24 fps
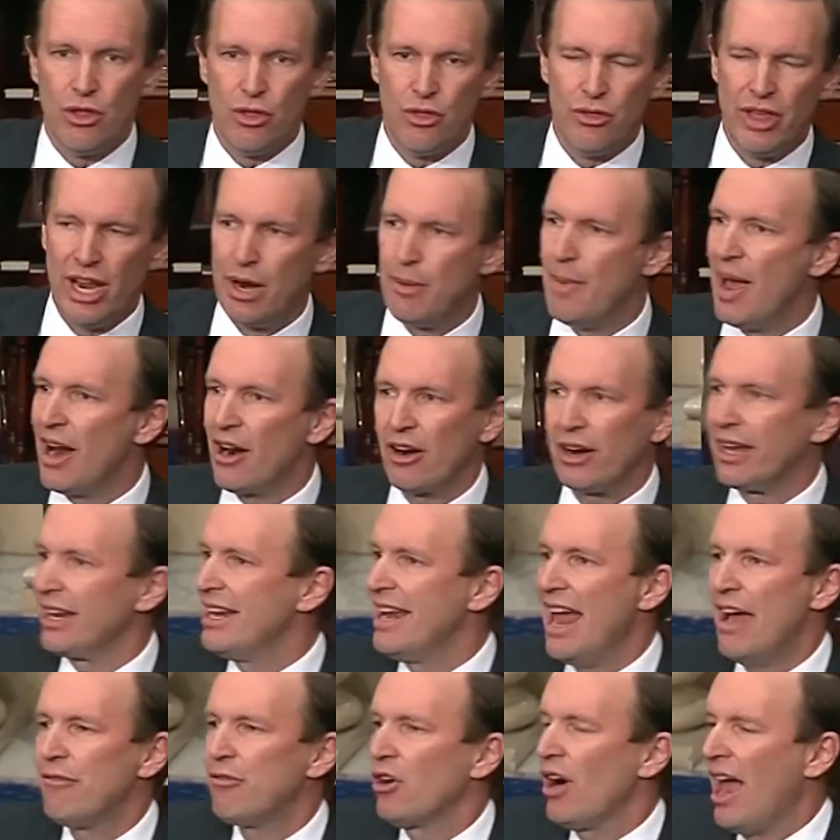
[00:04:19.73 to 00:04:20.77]
that America
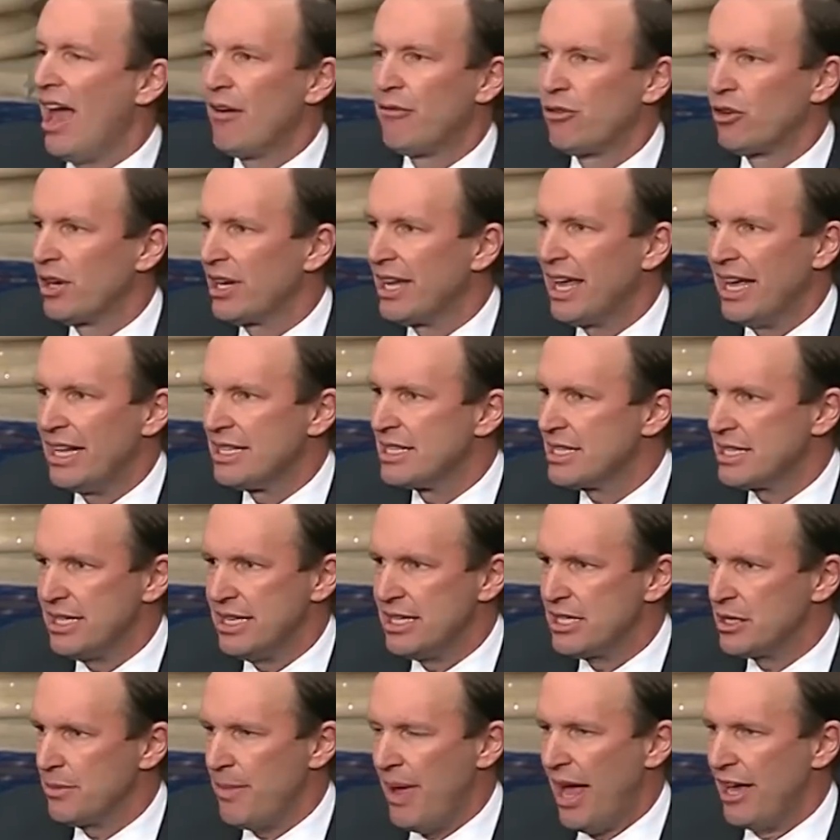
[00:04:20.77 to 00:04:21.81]
never ever again
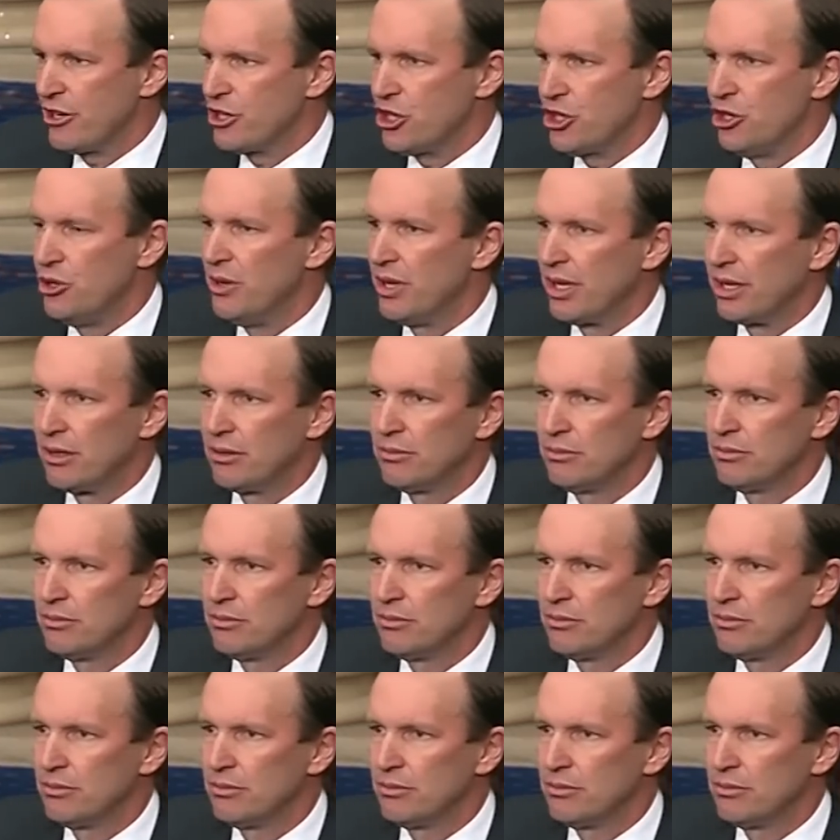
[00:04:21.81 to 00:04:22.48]
sees a mass shooting,